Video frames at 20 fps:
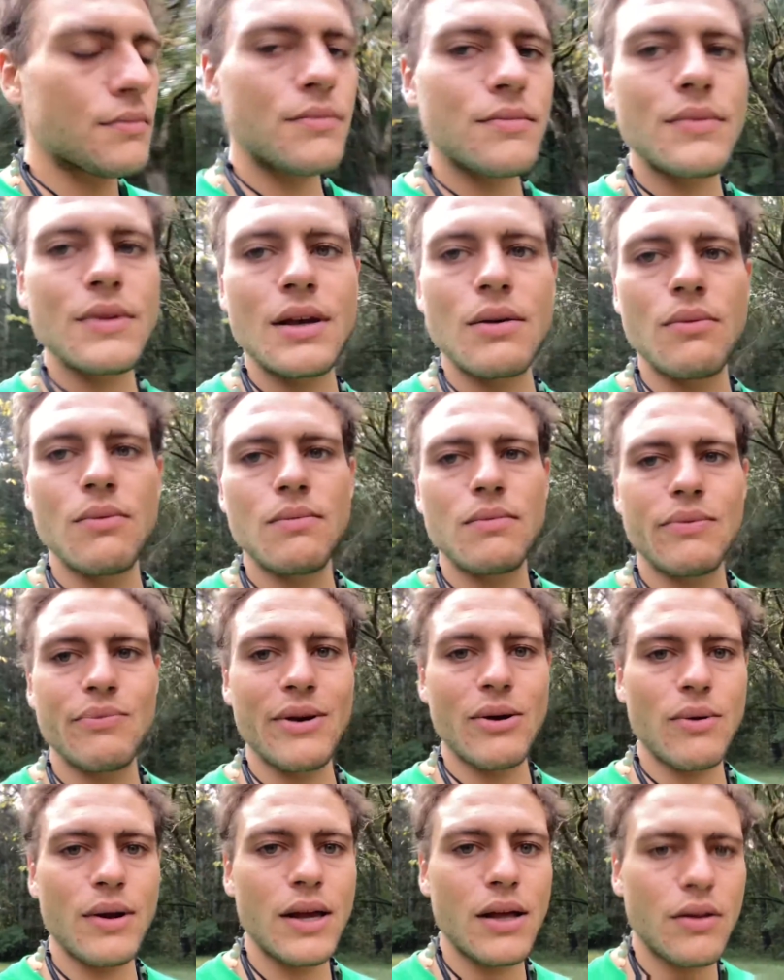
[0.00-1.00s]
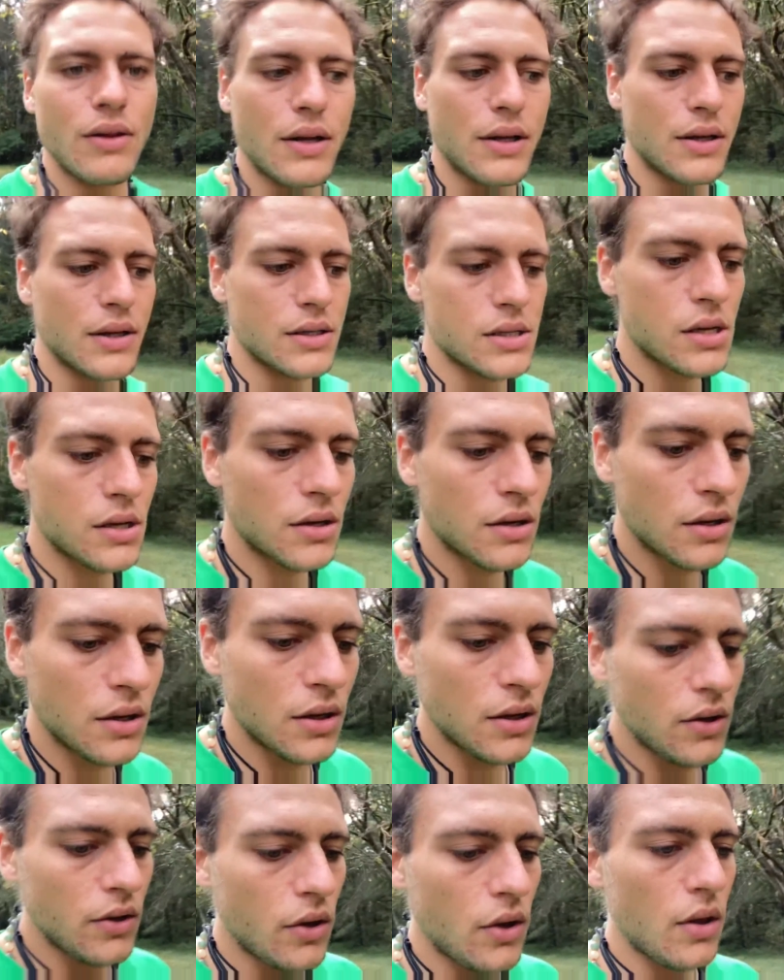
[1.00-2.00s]
that, that reality is.
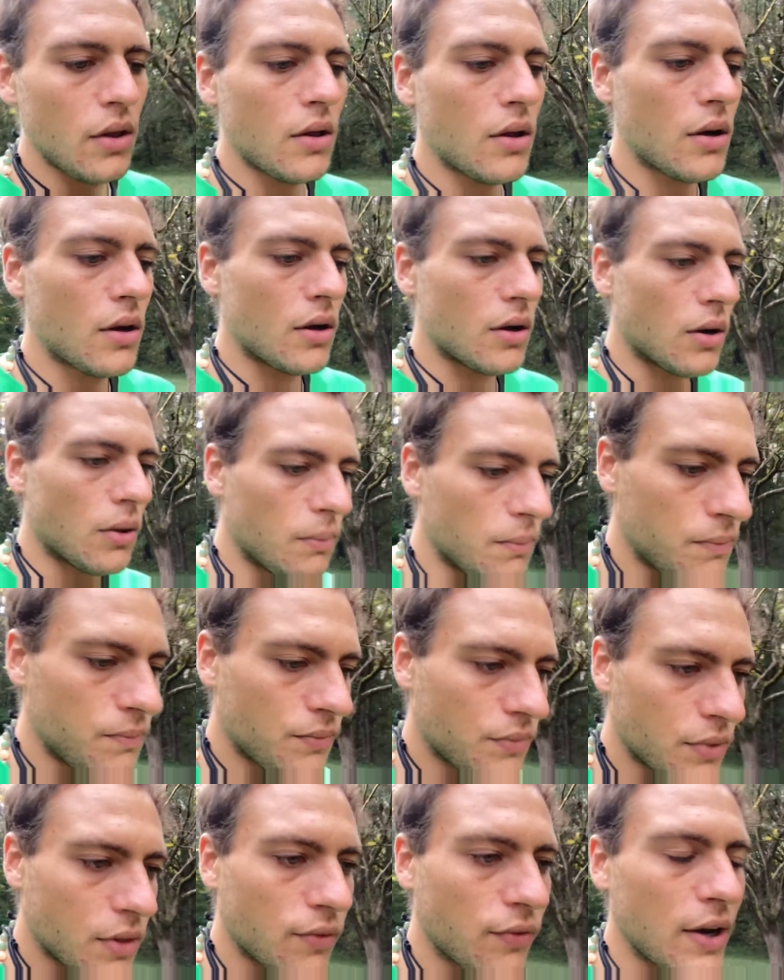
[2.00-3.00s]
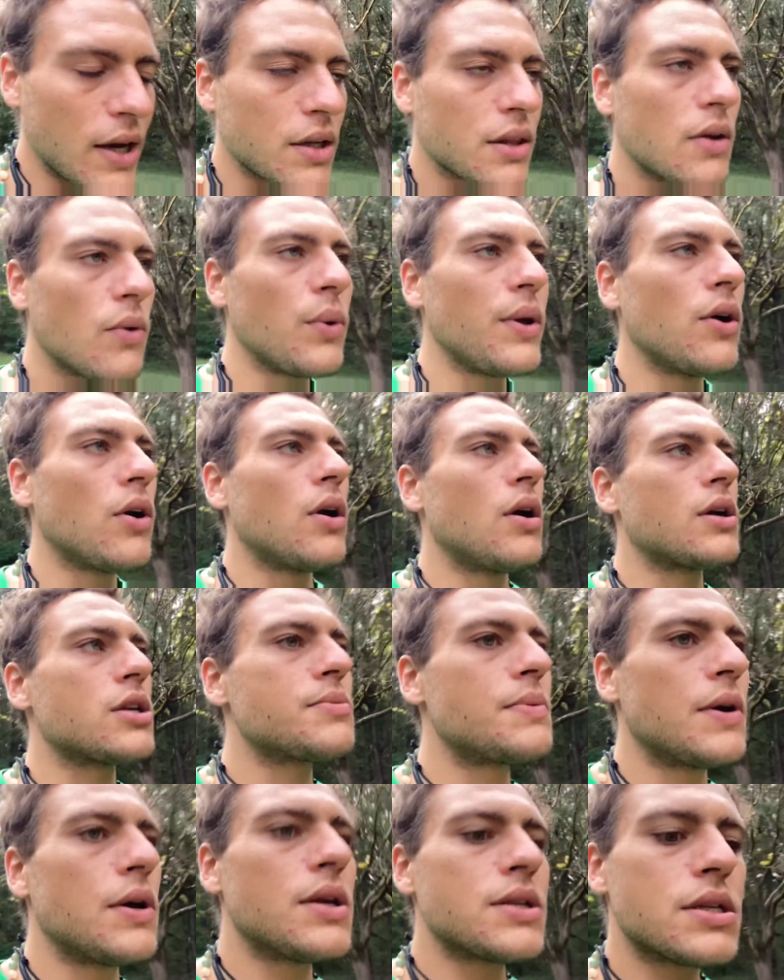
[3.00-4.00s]
Um, the fact that we are
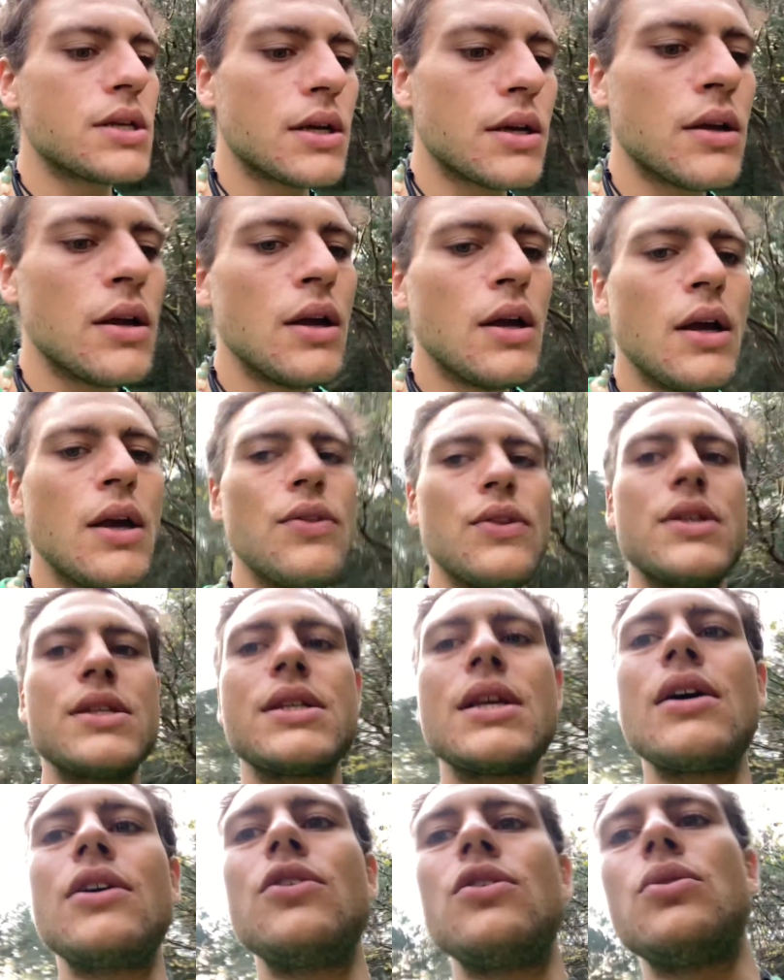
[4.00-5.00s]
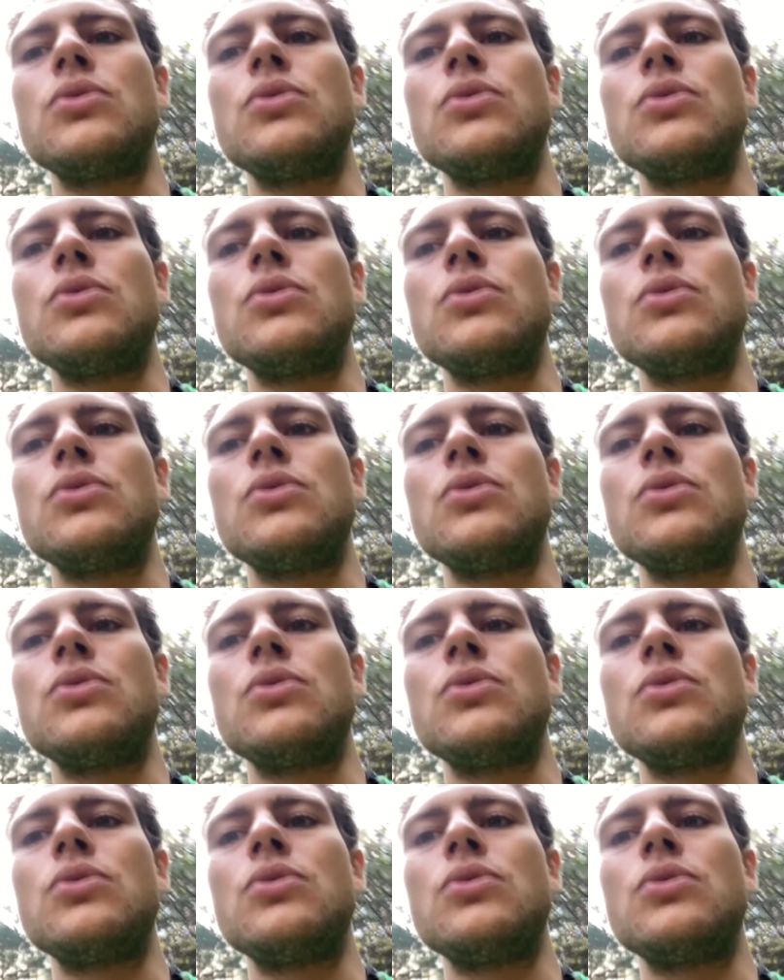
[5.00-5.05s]
experiencing, this is how you